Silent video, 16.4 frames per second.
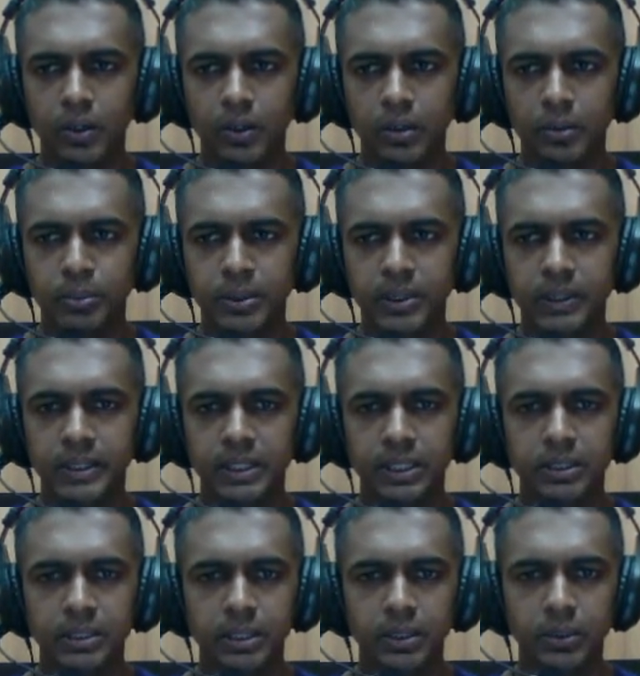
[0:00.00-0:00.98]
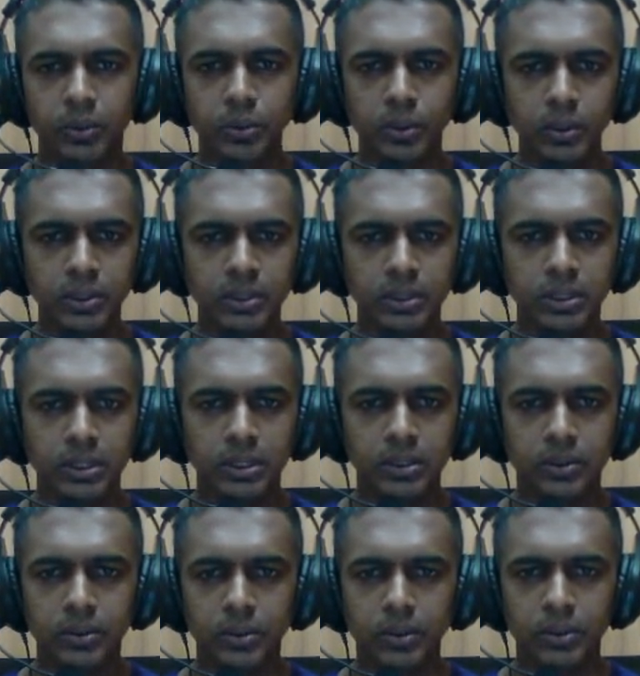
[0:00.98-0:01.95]
optimization tools.
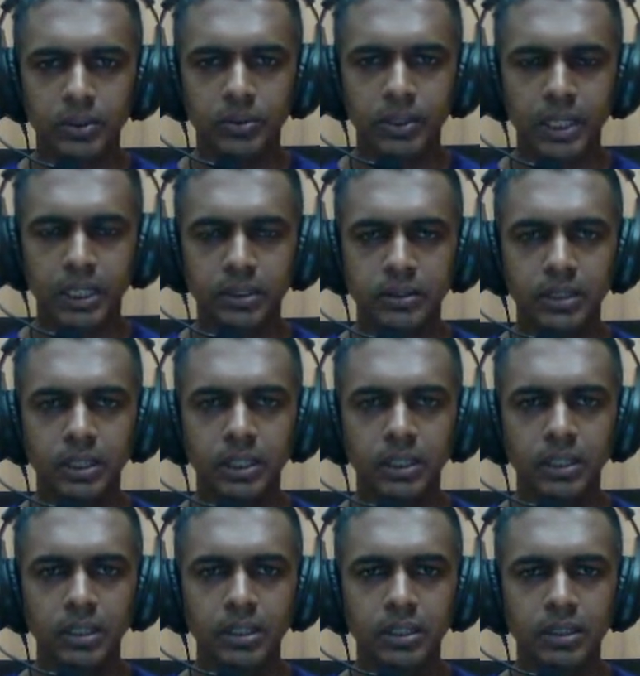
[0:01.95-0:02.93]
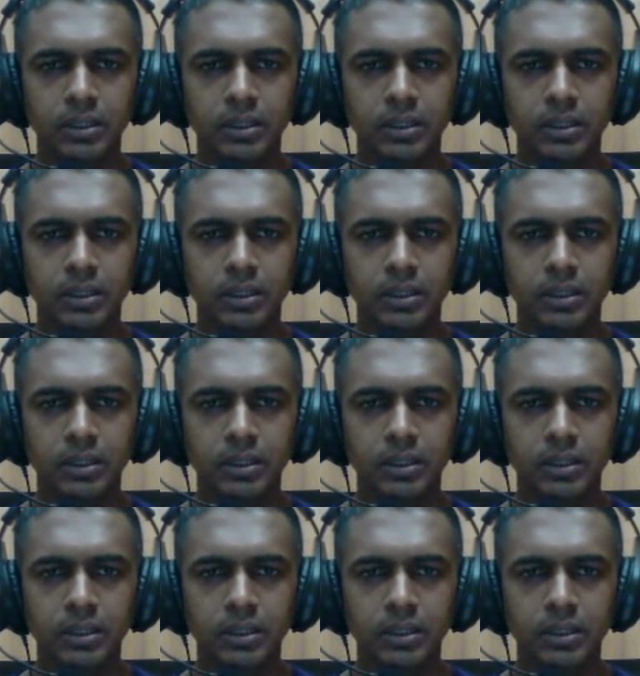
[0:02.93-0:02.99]
So you can see